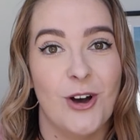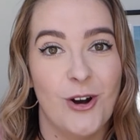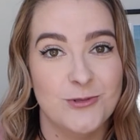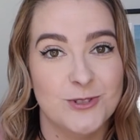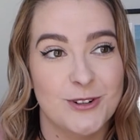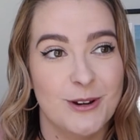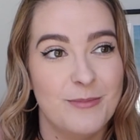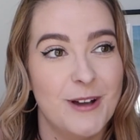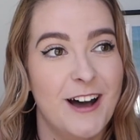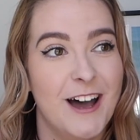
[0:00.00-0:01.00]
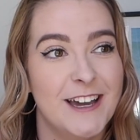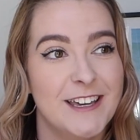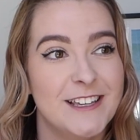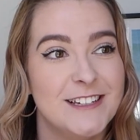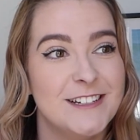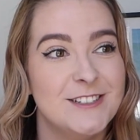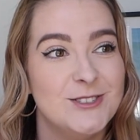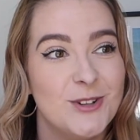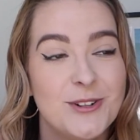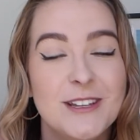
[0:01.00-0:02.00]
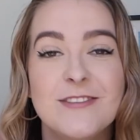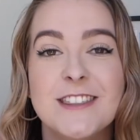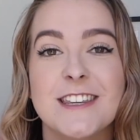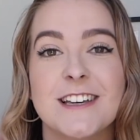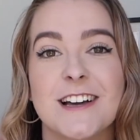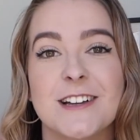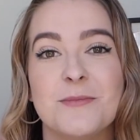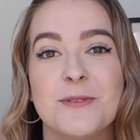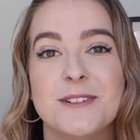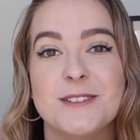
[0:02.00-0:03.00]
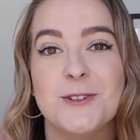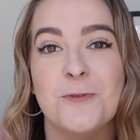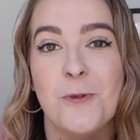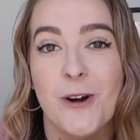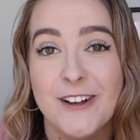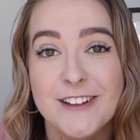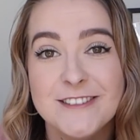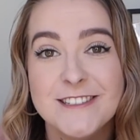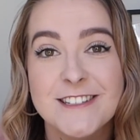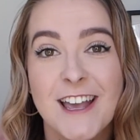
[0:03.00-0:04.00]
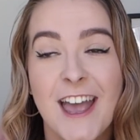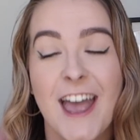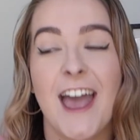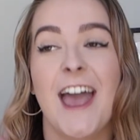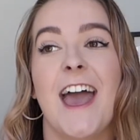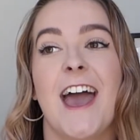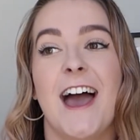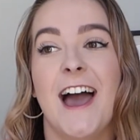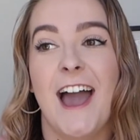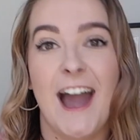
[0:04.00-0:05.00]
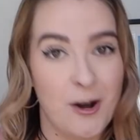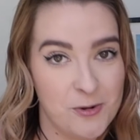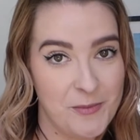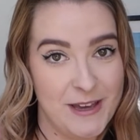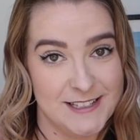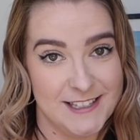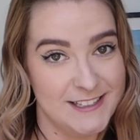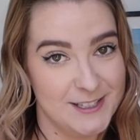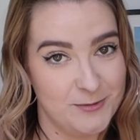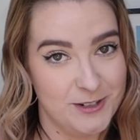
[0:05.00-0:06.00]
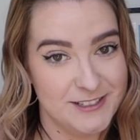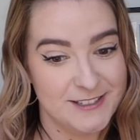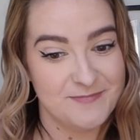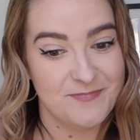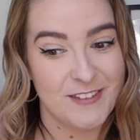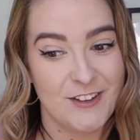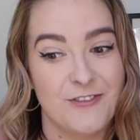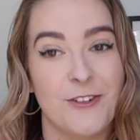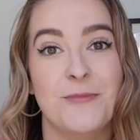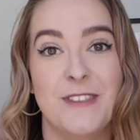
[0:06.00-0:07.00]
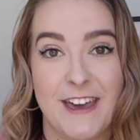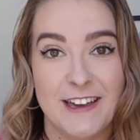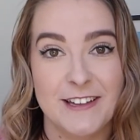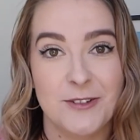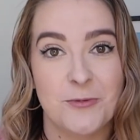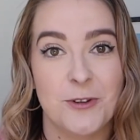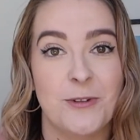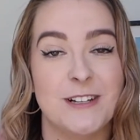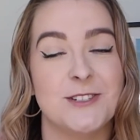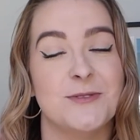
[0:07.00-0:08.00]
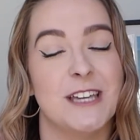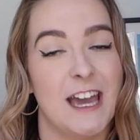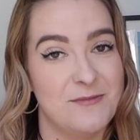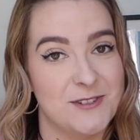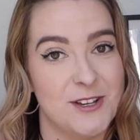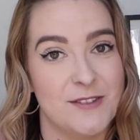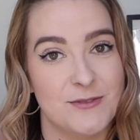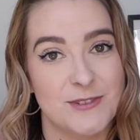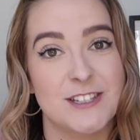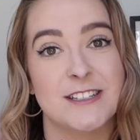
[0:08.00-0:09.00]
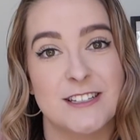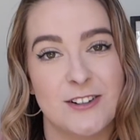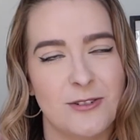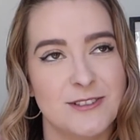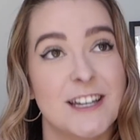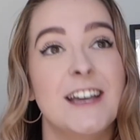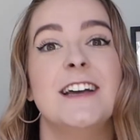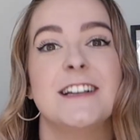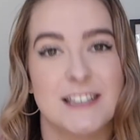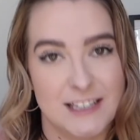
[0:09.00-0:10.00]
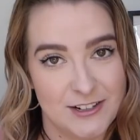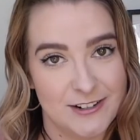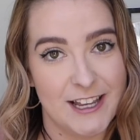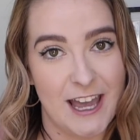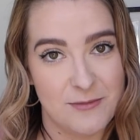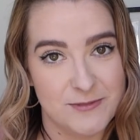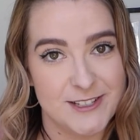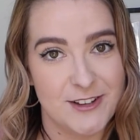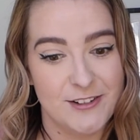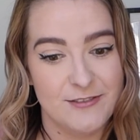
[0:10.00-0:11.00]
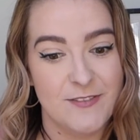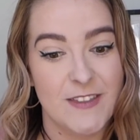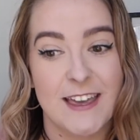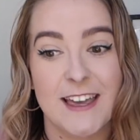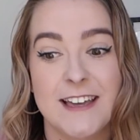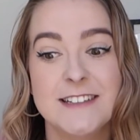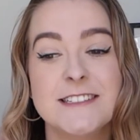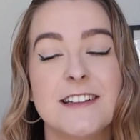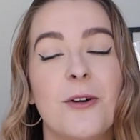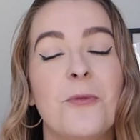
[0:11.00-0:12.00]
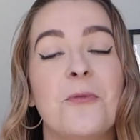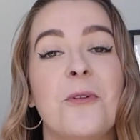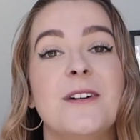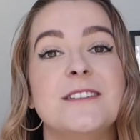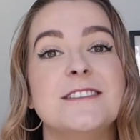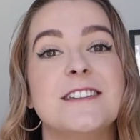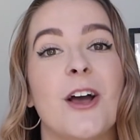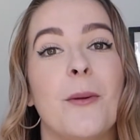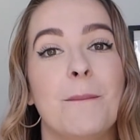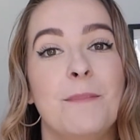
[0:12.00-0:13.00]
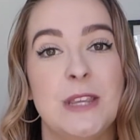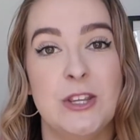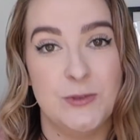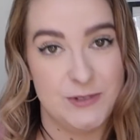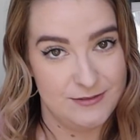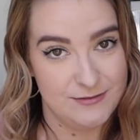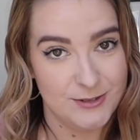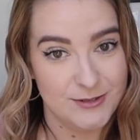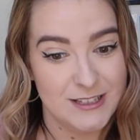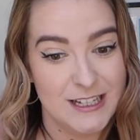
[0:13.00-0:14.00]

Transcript: whole trip, I don't even think I can put into words how amazing this was. From there, we went to a game reserve. It was called Kikira Game Reserve. It was beautiful.